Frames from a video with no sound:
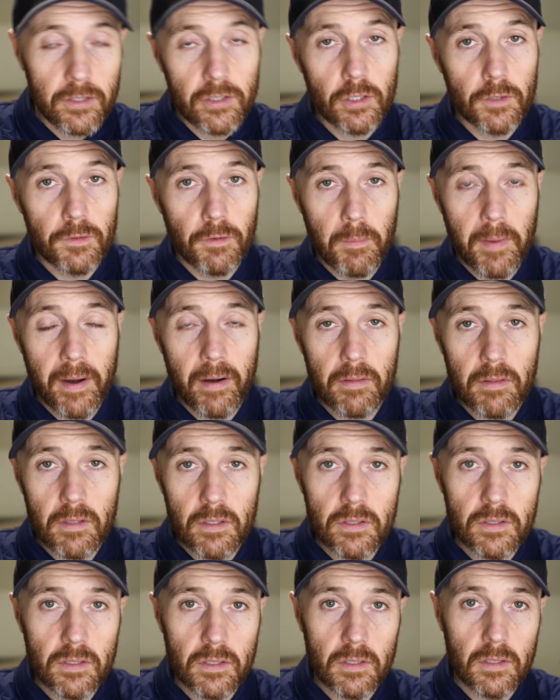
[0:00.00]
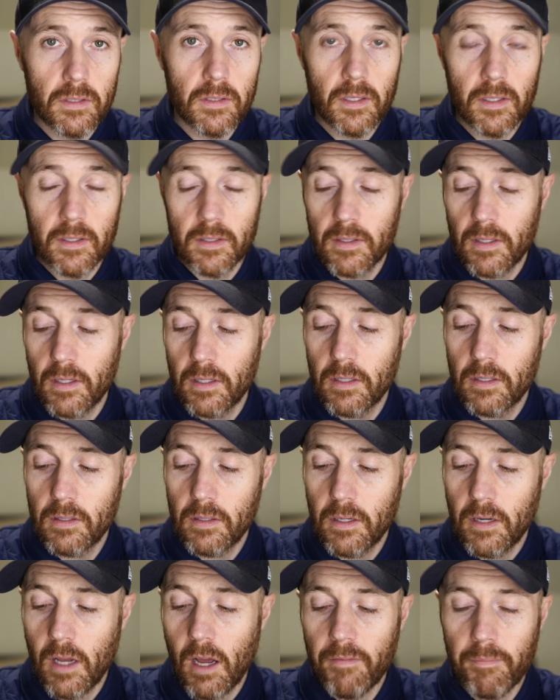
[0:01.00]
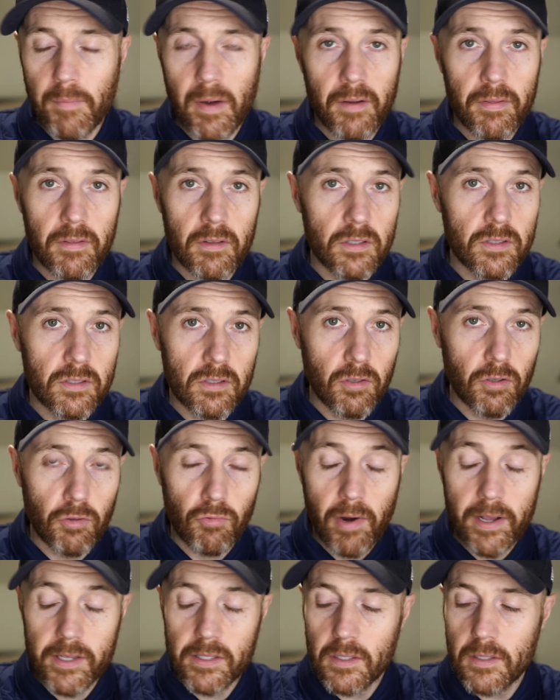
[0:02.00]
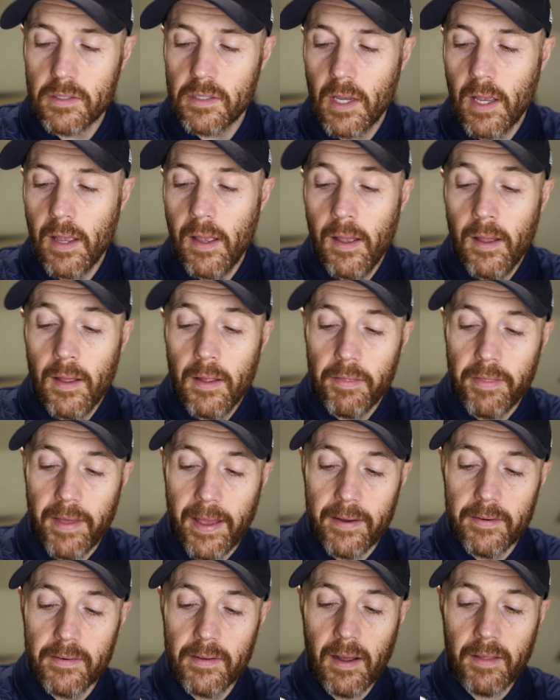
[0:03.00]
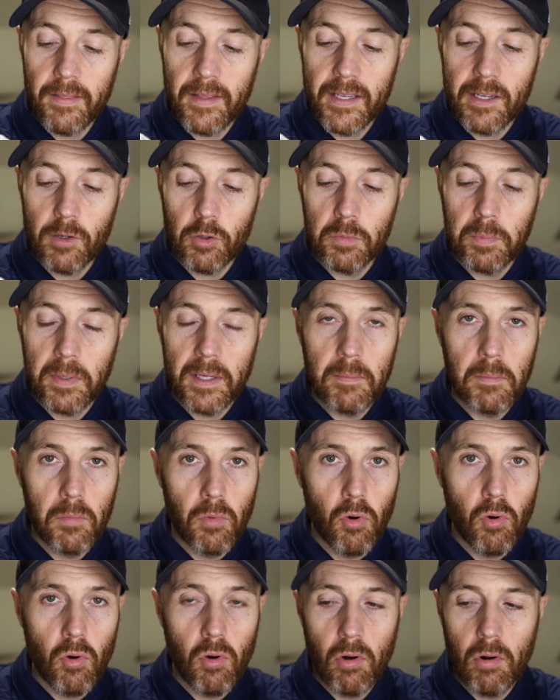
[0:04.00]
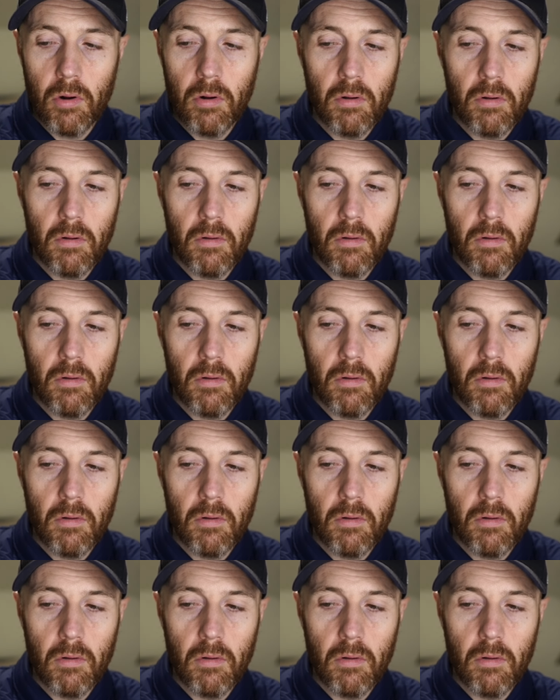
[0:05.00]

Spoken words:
use for marathons and half marathons and other races, then I think it would be more